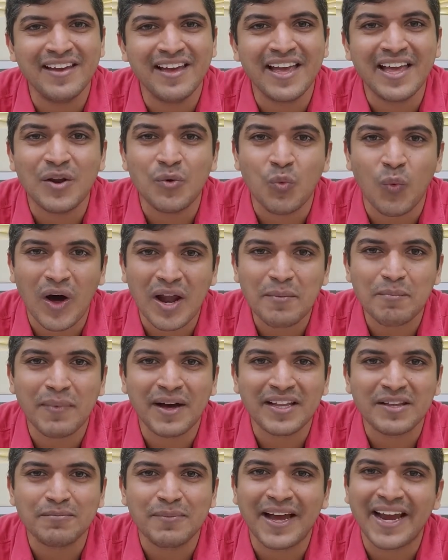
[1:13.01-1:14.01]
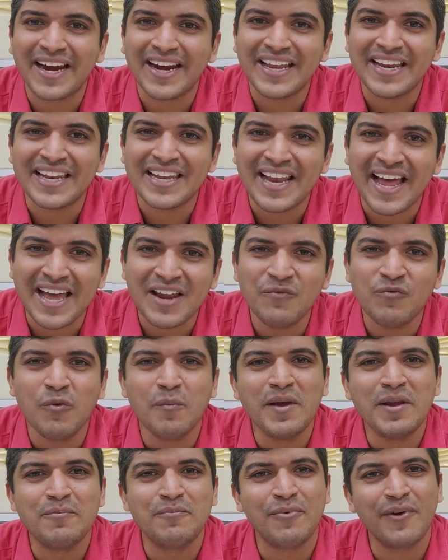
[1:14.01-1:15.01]
in 1 month by getting 9
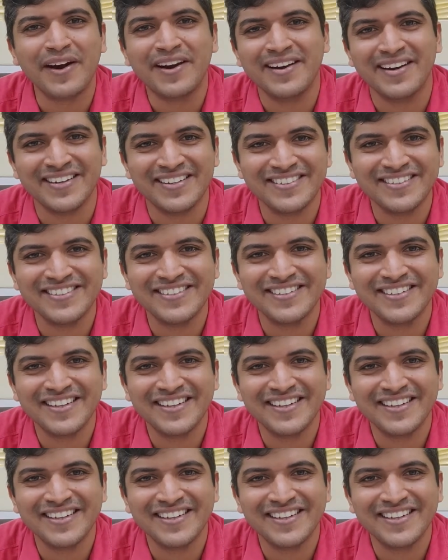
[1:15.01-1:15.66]
women pregnant,"